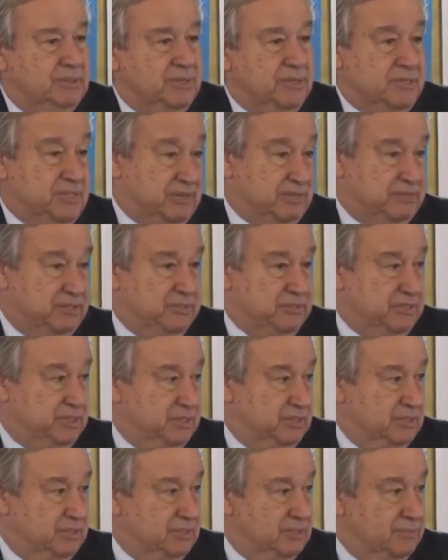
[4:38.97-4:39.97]

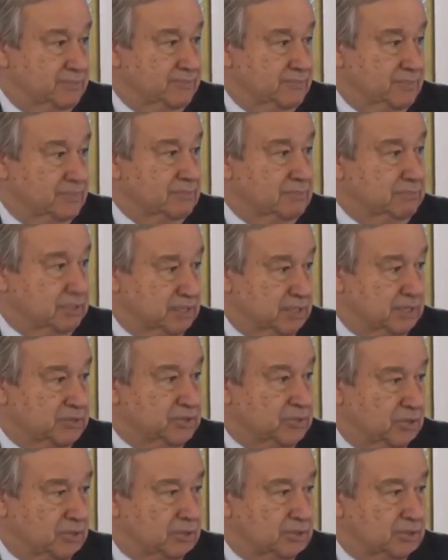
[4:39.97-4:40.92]
$17 billion.